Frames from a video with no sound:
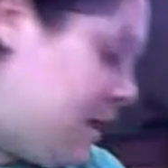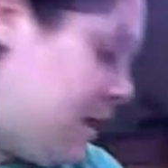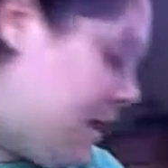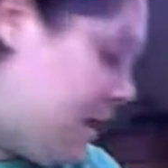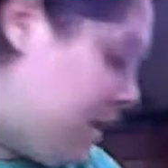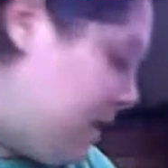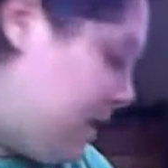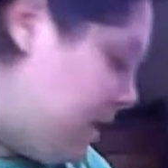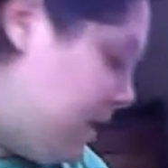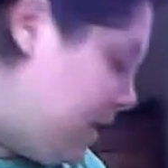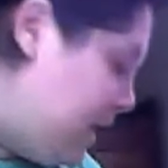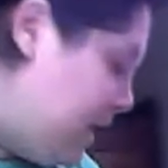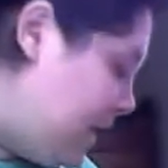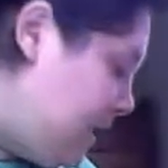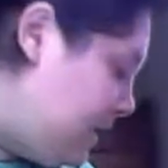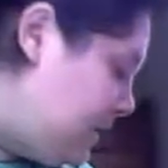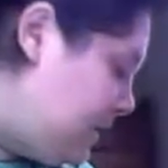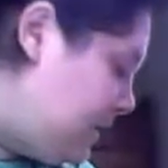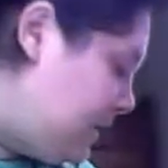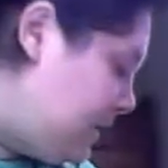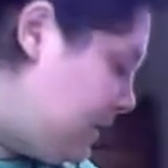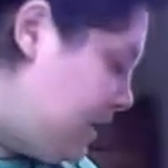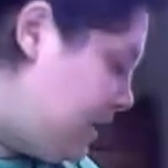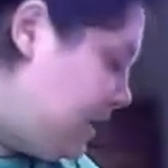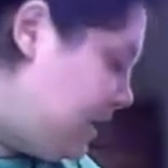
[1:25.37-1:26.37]
thing
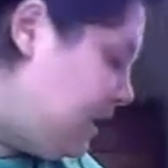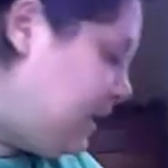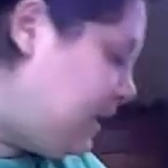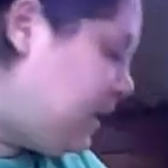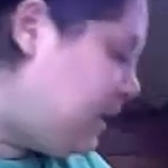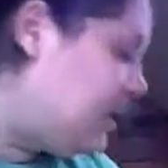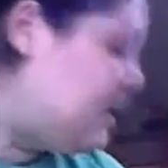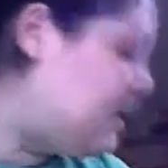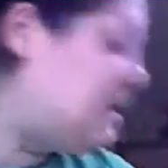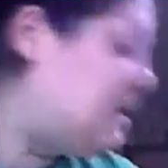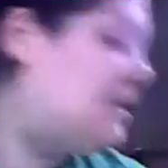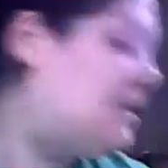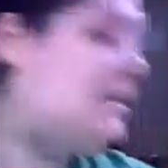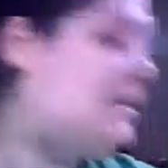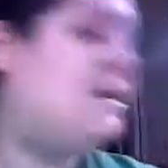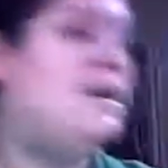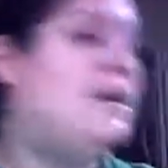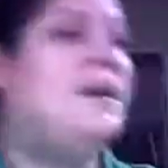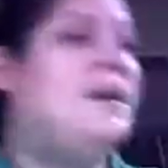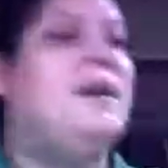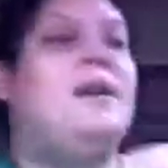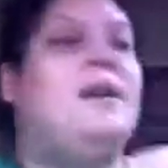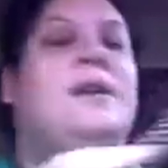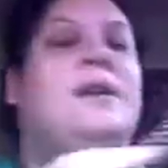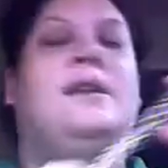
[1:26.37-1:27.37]
is this Hello
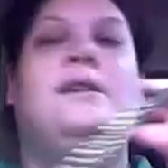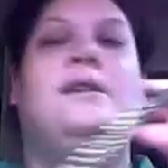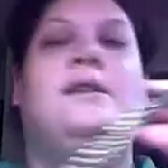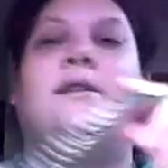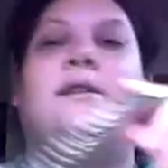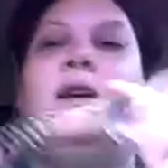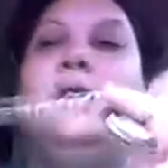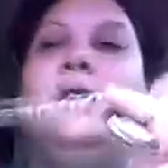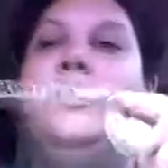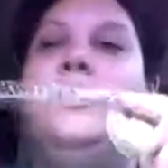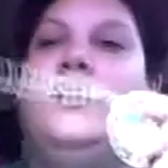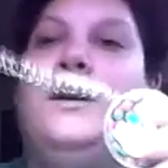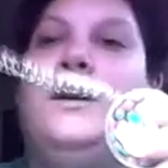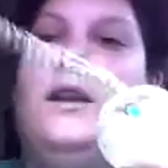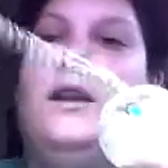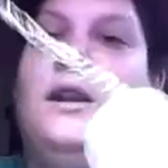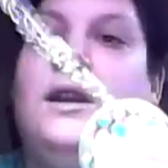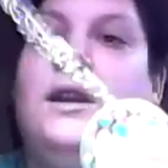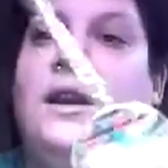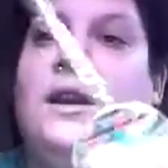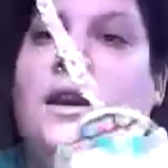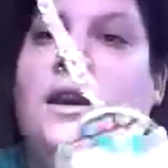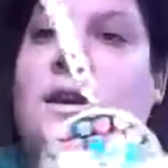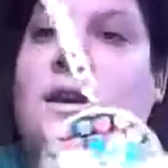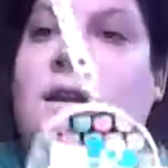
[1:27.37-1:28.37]
Kitty
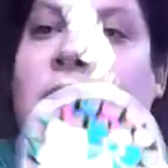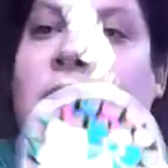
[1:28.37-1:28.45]
necklace.